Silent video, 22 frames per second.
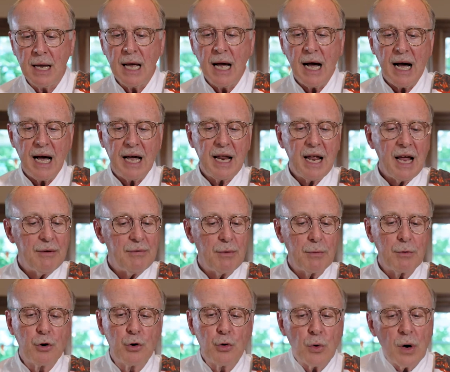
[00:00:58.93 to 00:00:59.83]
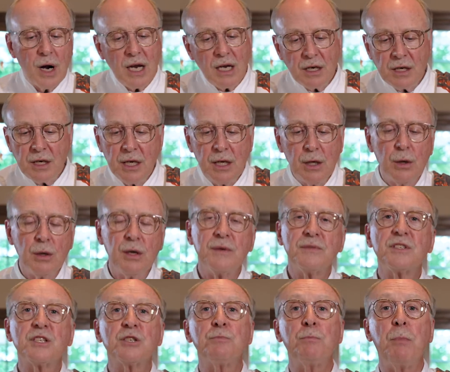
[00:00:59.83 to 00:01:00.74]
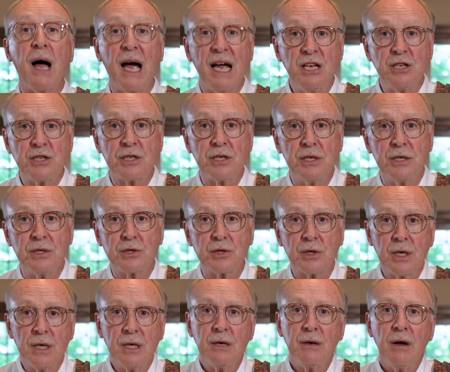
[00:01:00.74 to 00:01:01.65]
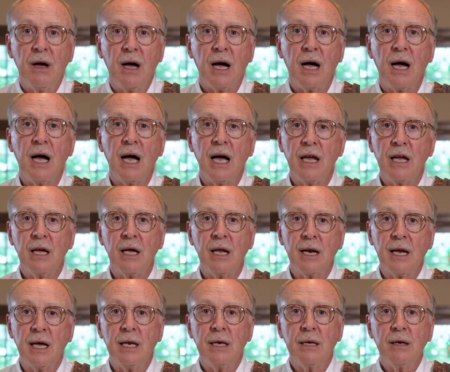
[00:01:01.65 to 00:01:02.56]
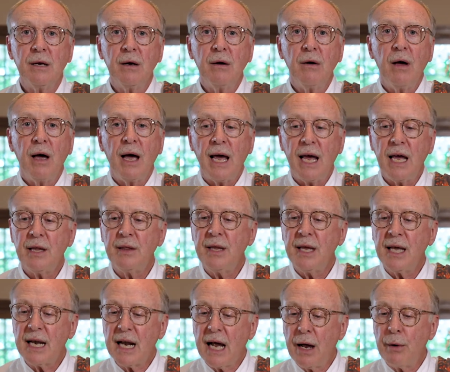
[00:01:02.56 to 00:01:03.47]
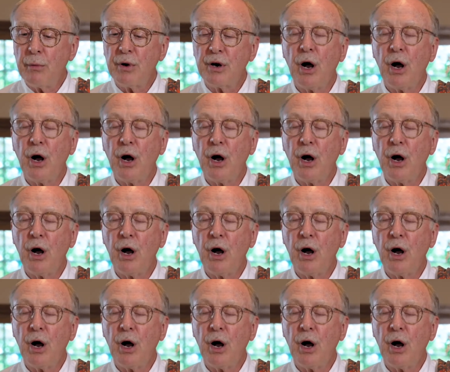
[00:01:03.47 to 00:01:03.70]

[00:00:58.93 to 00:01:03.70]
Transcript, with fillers: I'd have a great deal of spices uh, in it. And then I would